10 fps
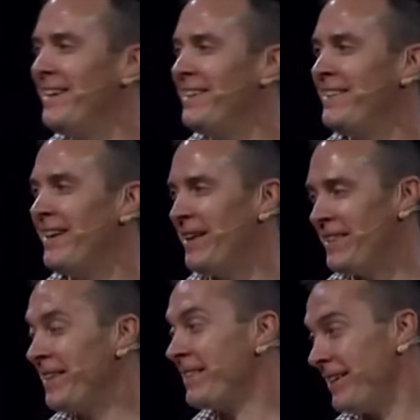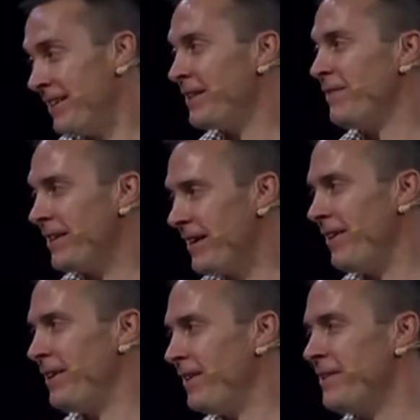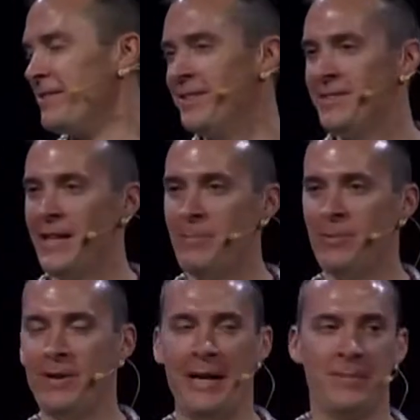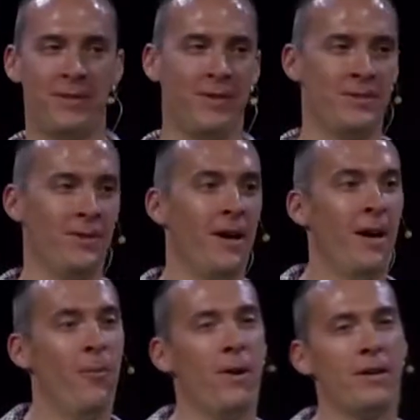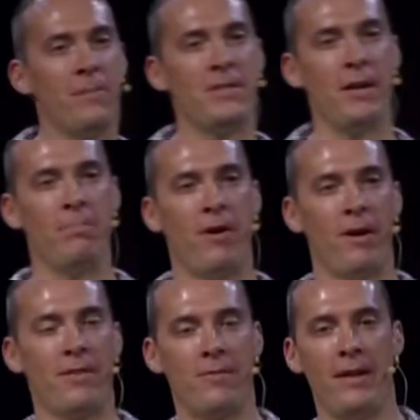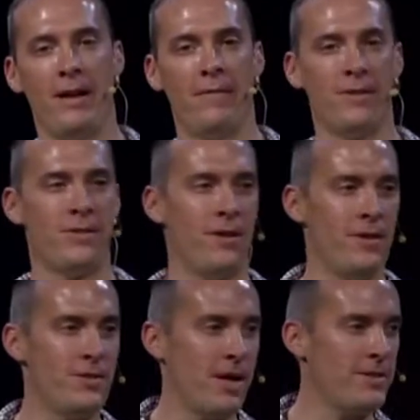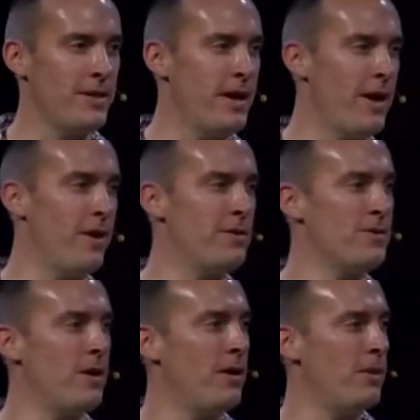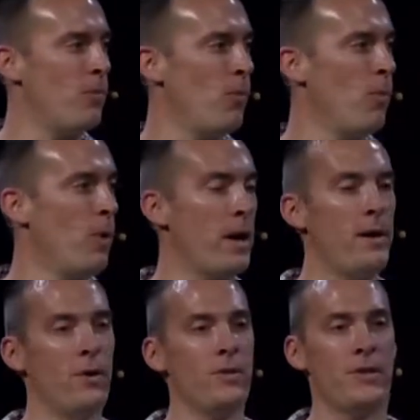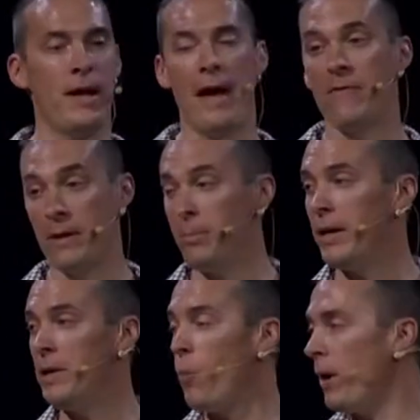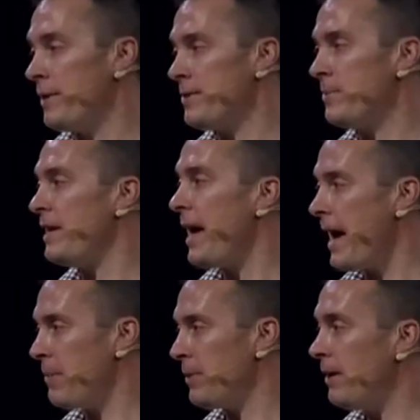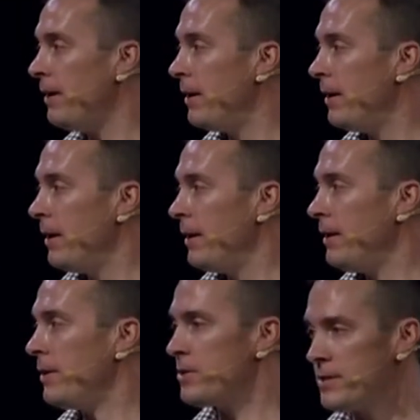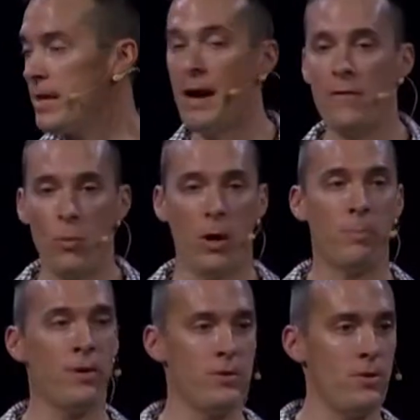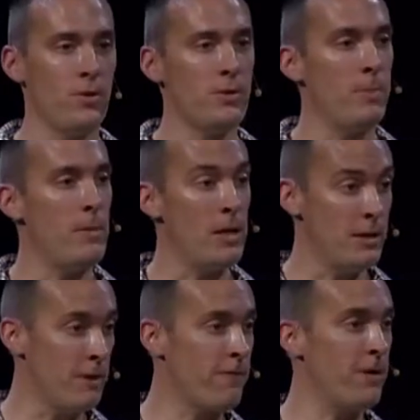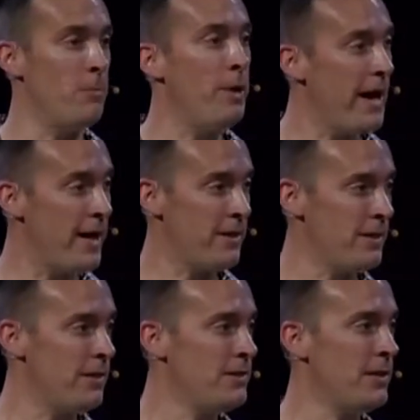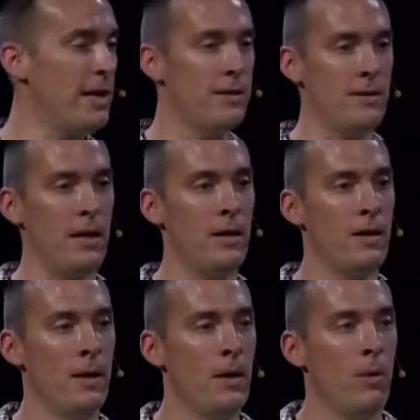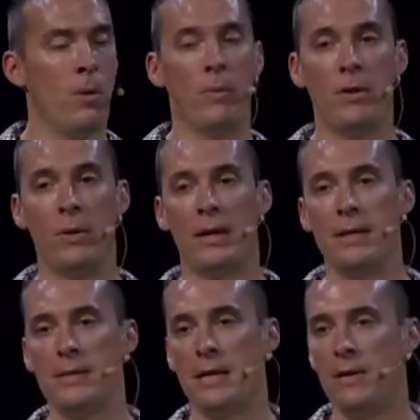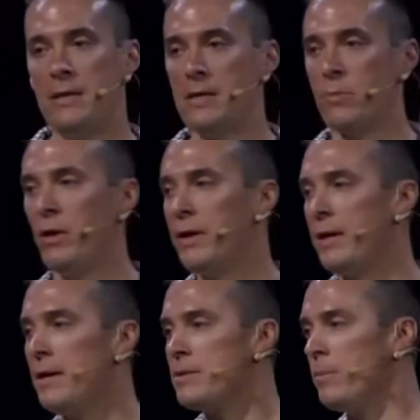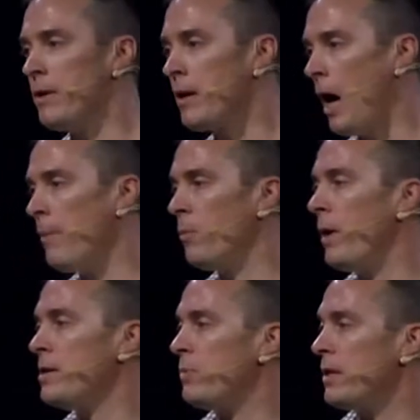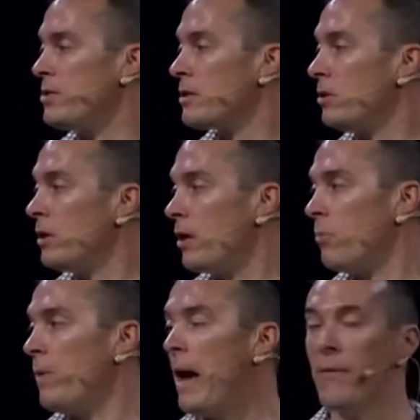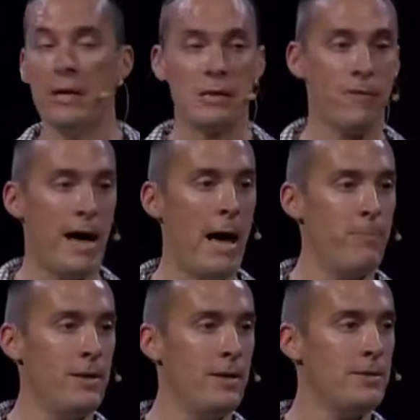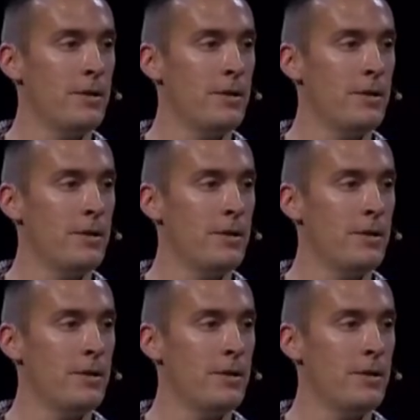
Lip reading: I think they did give the carrot eventually to that poor hamster. So welcome to part 3 of the series, Chasing Carrots. What I know is that everybody wants to be happy. It's just that everyone pursues maybe a different path to get there. What we're doing in this series is we're looking at some of the common ways we can just look around us for happiness.